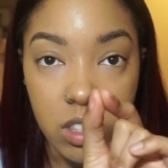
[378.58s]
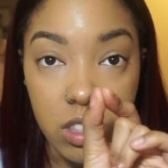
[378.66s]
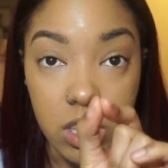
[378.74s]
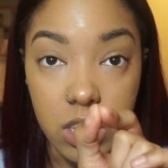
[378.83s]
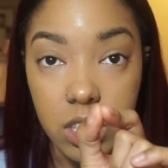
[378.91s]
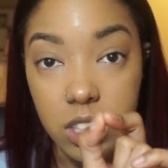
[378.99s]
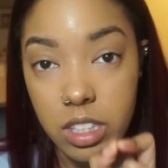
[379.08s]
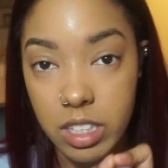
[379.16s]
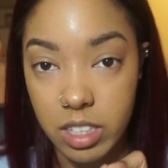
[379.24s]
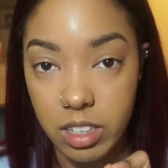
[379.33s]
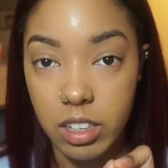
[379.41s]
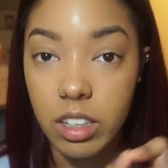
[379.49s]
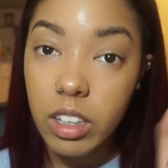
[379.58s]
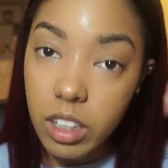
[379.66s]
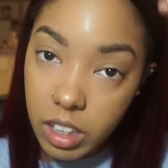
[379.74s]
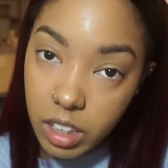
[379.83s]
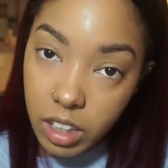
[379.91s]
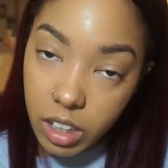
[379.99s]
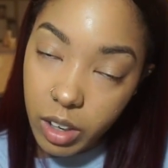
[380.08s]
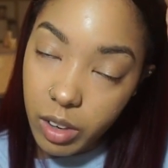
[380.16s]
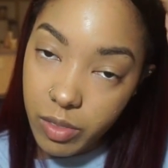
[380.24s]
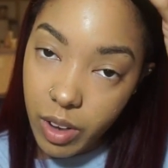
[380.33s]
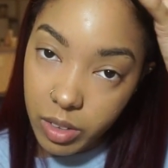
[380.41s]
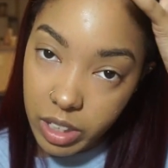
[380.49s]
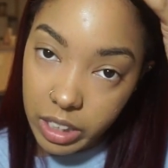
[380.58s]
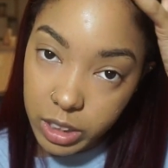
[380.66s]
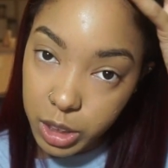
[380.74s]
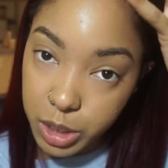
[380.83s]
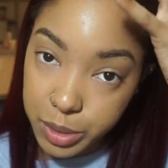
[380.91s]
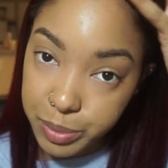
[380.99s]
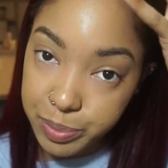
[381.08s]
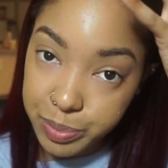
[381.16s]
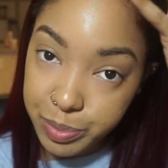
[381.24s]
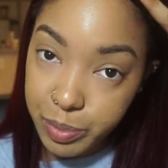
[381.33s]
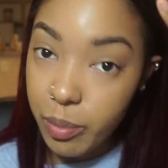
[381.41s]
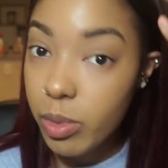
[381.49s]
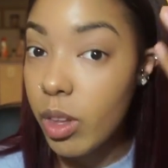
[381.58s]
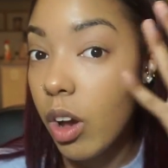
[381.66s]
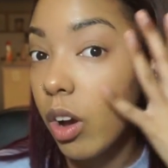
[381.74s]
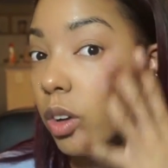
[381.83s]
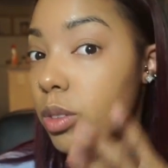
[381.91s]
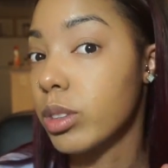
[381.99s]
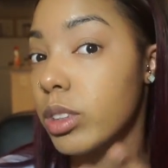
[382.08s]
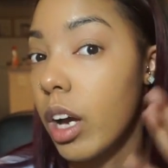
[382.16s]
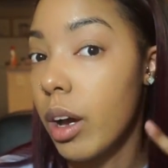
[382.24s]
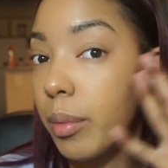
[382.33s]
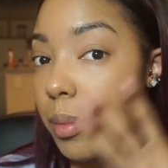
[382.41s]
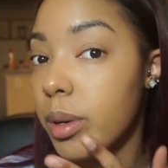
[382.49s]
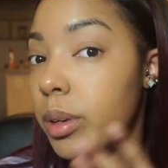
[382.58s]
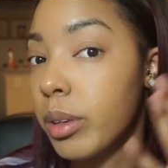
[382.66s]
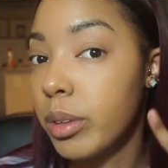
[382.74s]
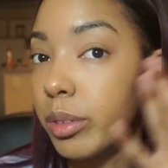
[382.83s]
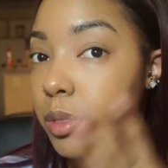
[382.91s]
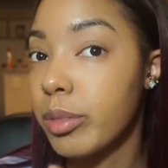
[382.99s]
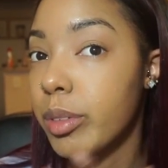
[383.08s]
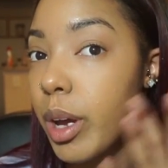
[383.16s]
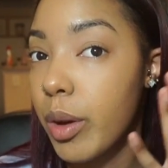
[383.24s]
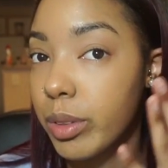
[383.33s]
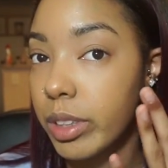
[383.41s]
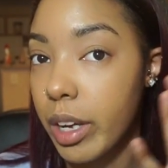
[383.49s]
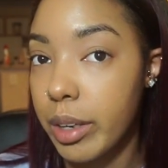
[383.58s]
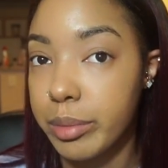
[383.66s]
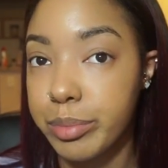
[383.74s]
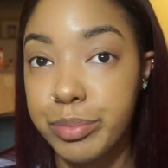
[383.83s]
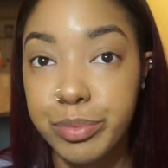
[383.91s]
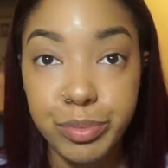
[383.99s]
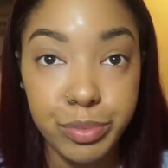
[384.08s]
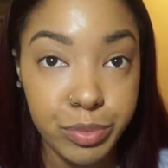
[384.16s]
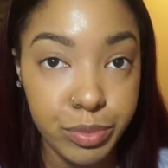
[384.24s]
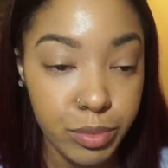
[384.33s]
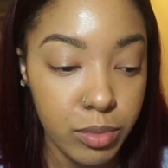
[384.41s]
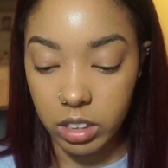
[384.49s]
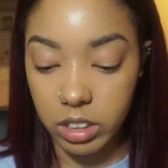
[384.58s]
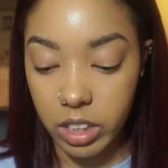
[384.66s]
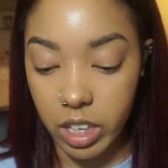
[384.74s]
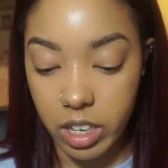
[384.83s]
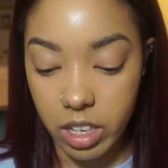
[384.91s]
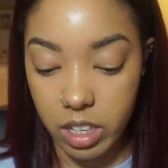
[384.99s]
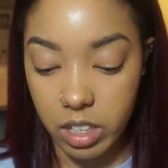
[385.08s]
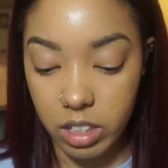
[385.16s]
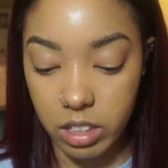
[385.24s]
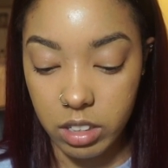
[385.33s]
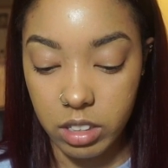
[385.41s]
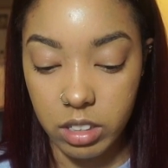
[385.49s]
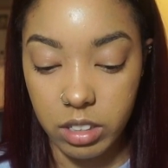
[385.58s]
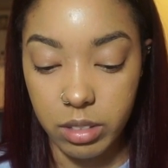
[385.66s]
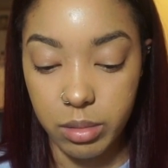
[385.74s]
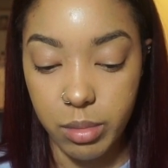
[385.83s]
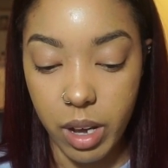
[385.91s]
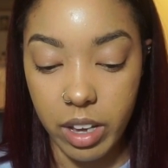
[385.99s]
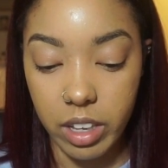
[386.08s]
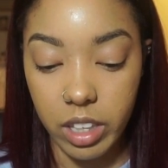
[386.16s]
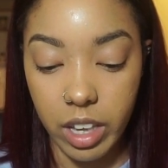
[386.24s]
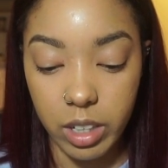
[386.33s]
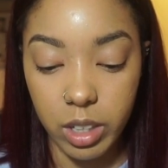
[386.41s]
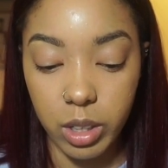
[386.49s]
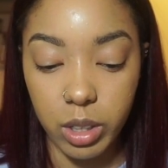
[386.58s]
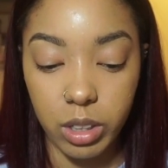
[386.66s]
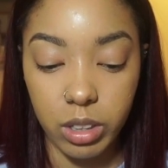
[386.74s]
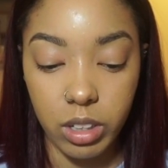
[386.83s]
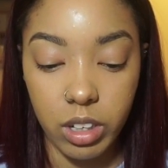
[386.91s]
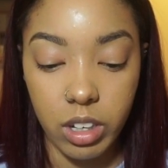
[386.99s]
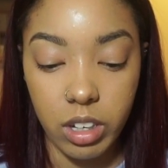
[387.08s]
this thin of foundation over top of everything. I'll take my LA Girl